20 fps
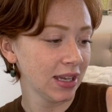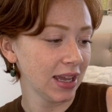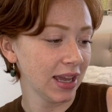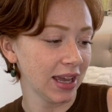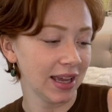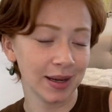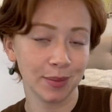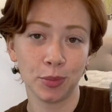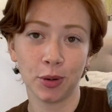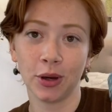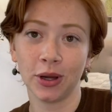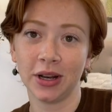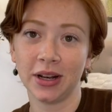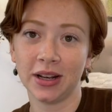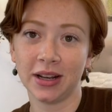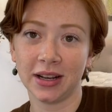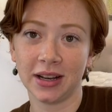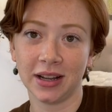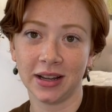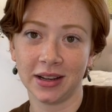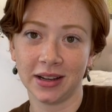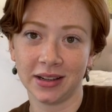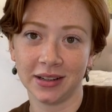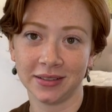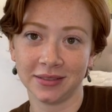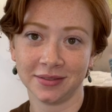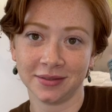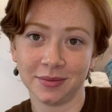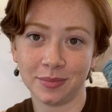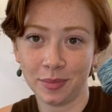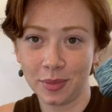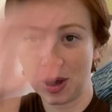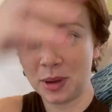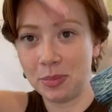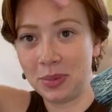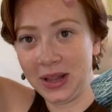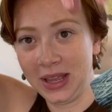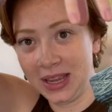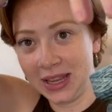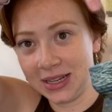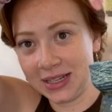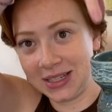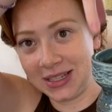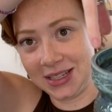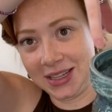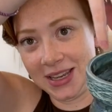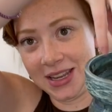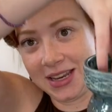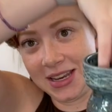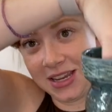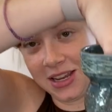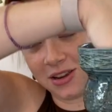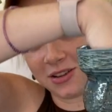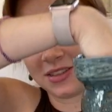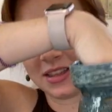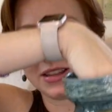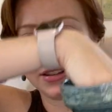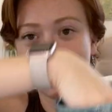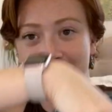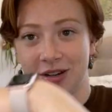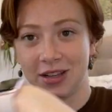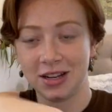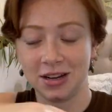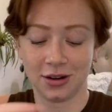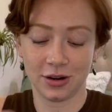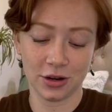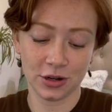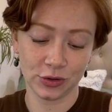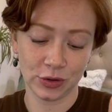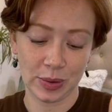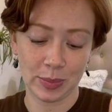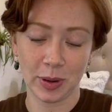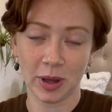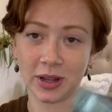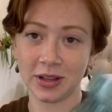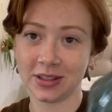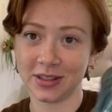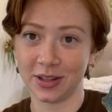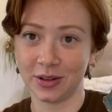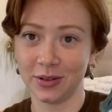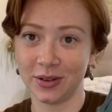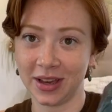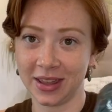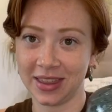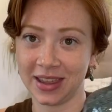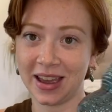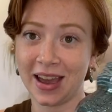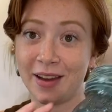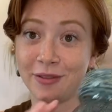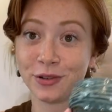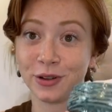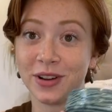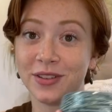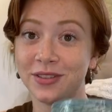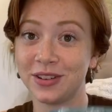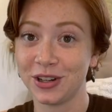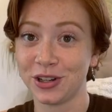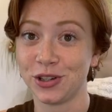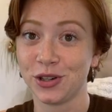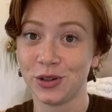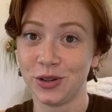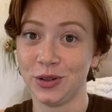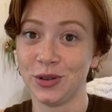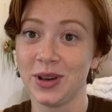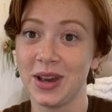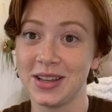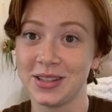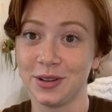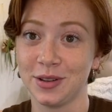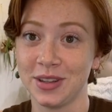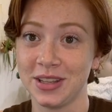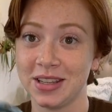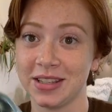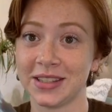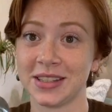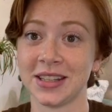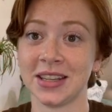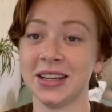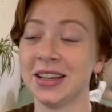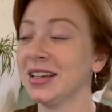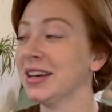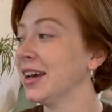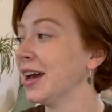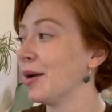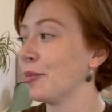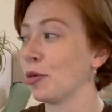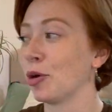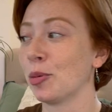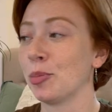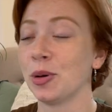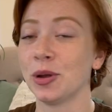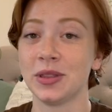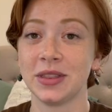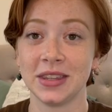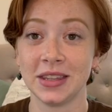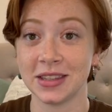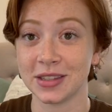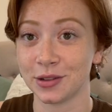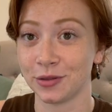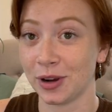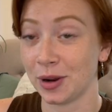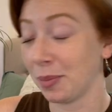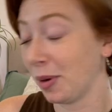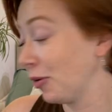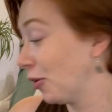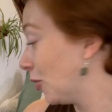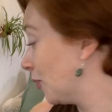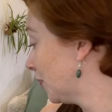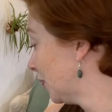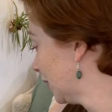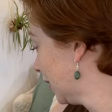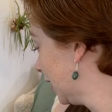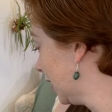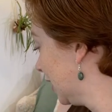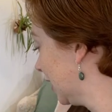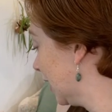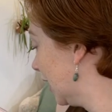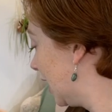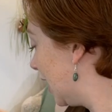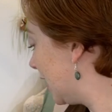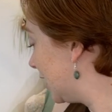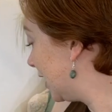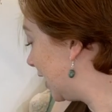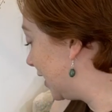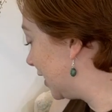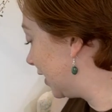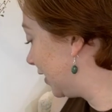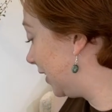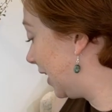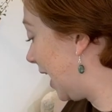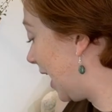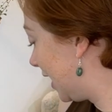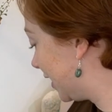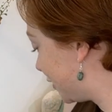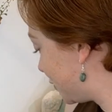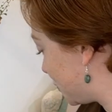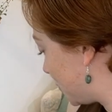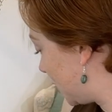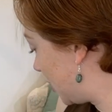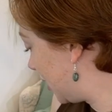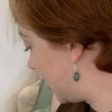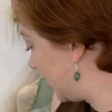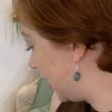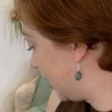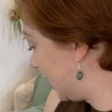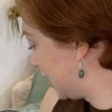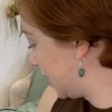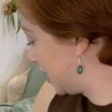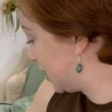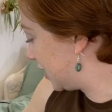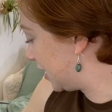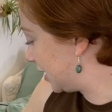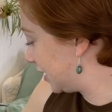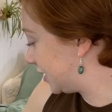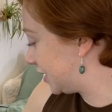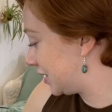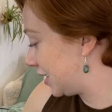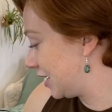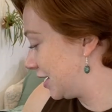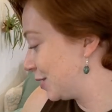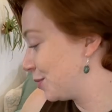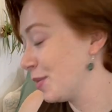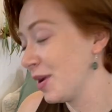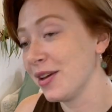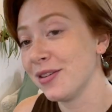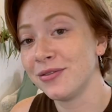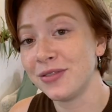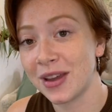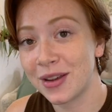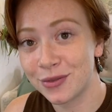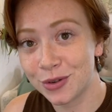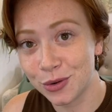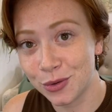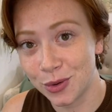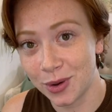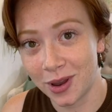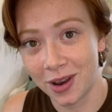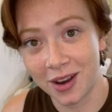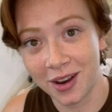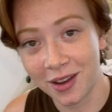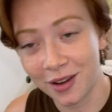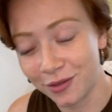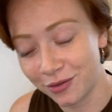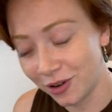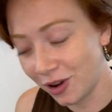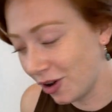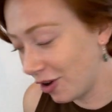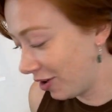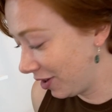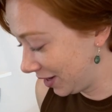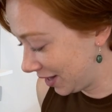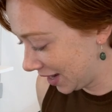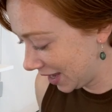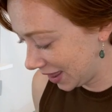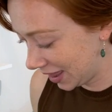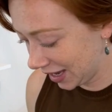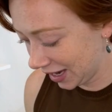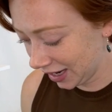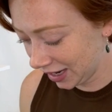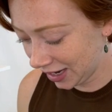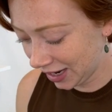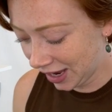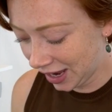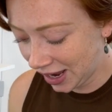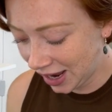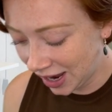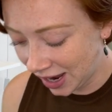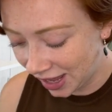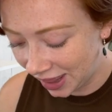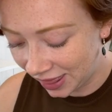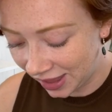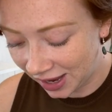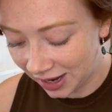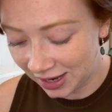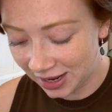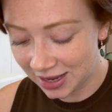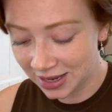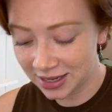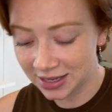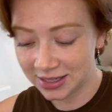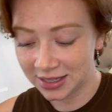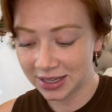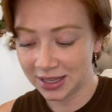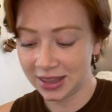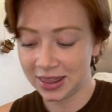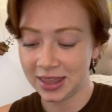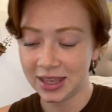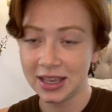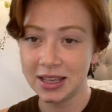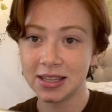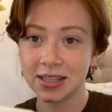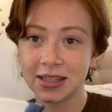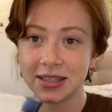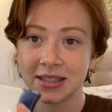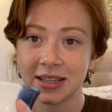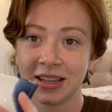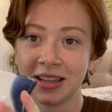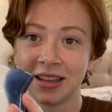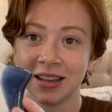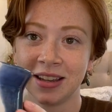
and put a plant in here that's already in a nursery pot. So I think after I finish showing you guys all these, I'm going to put these around my room. And then the last one, this is my favorite one of all, I think, and that is this